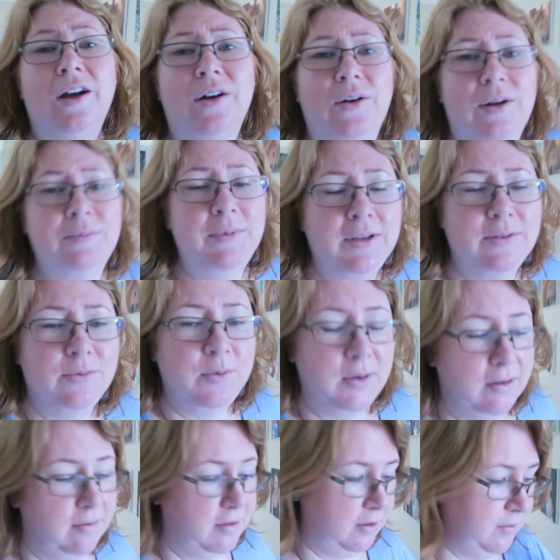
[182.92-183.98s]
Oh, it's
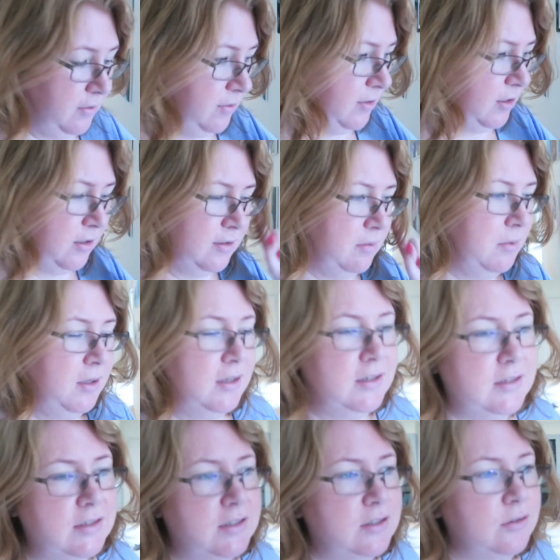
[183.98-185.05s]
one other thing. I was just thinking, something I
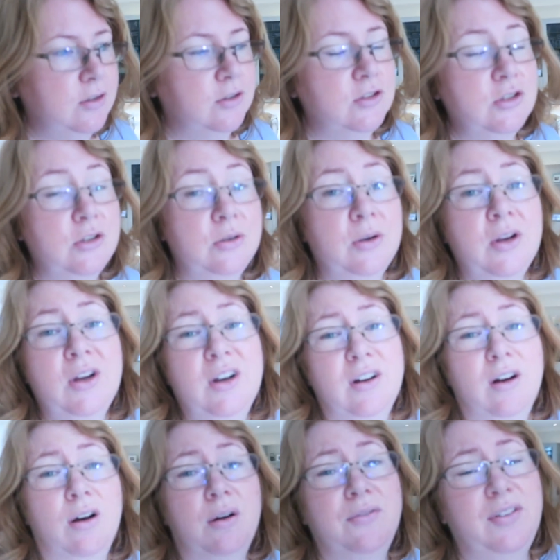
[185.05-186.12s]
need to tell you too.
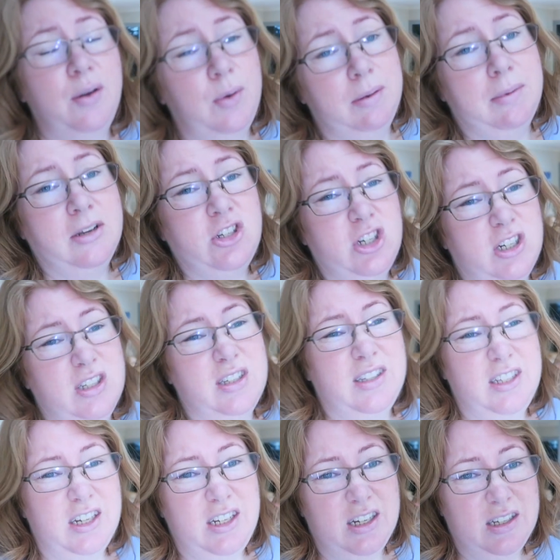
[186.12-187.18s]
Oh, I found one of my
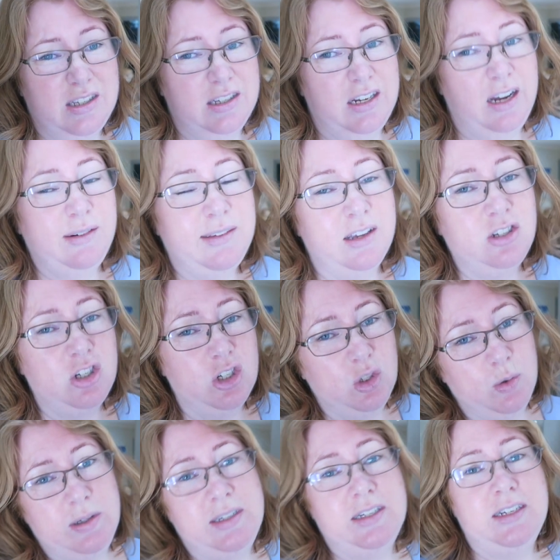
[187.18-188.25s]
chickens dead yesterday. It was actually a
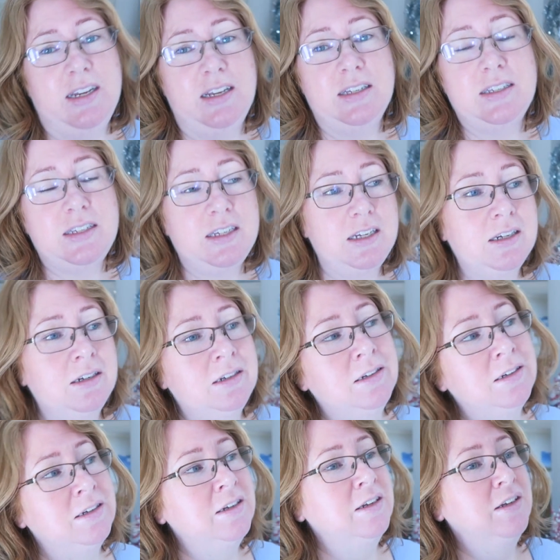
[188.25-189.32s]
noisy Nancy.
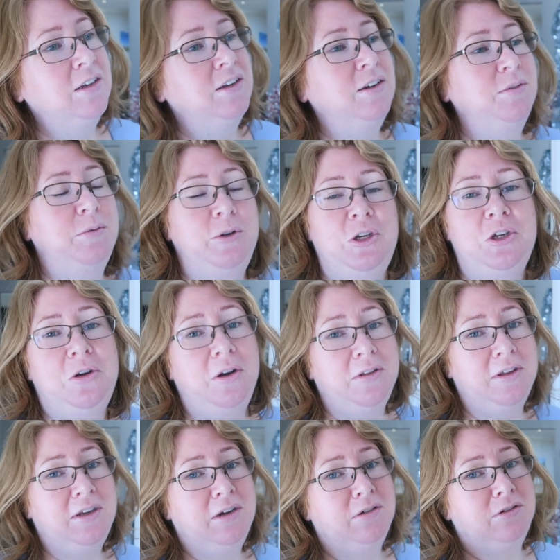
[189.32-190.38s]
And you
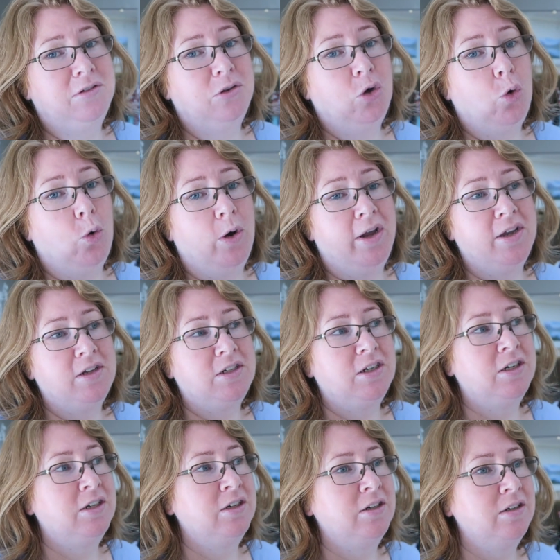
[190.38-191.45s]
got there now, it's so quiet.
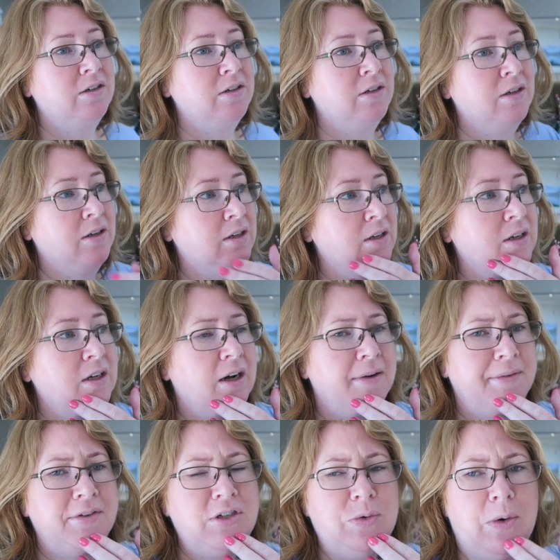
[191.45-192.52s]

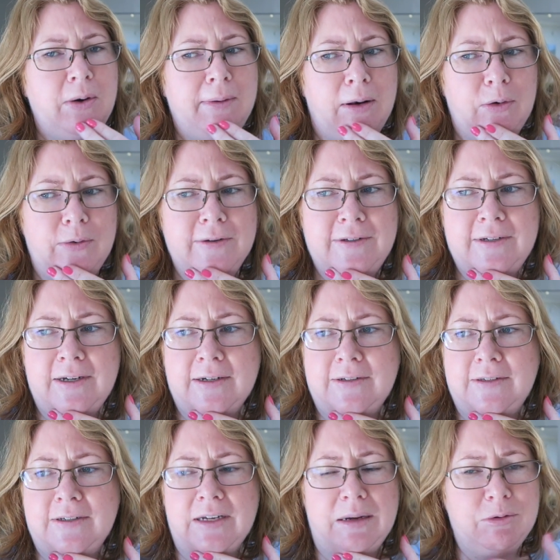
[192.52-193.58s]
I was actually worried about Lucy
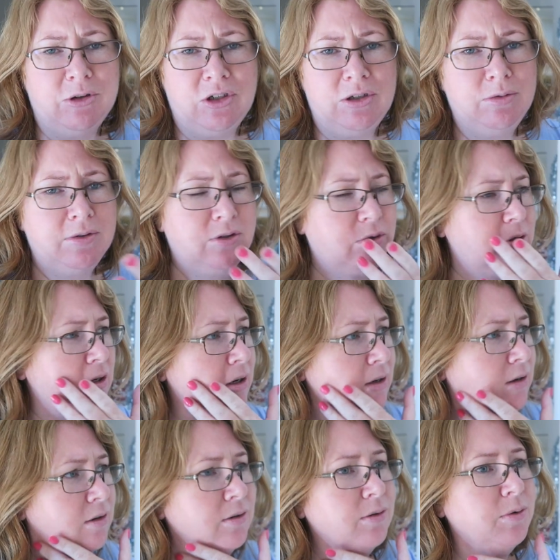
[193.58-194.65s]
yesterday, but she was
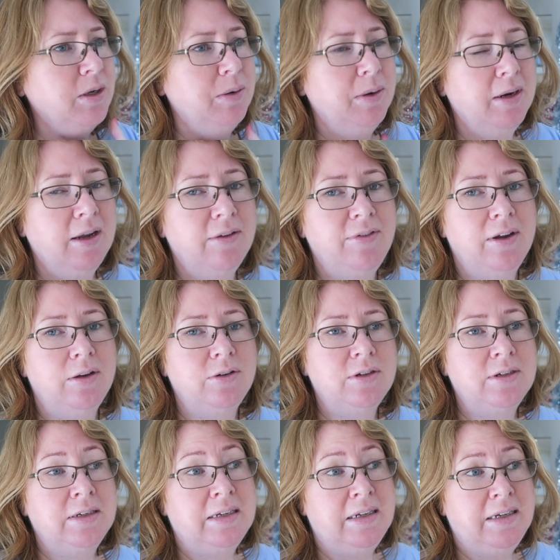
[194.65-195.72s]
alright when I went out. I found
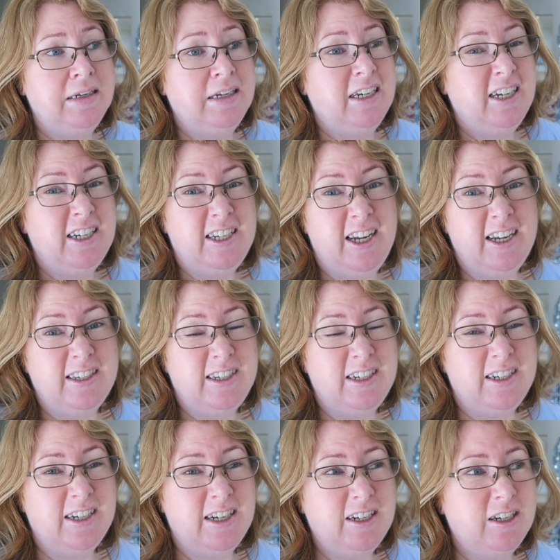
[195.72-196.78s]
Nancy
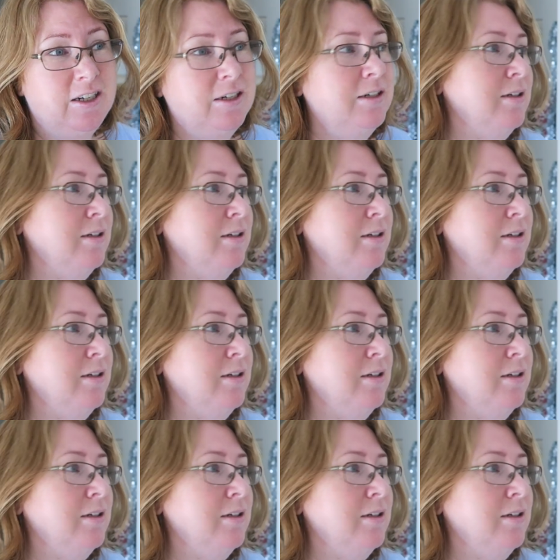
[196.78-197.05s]
dead.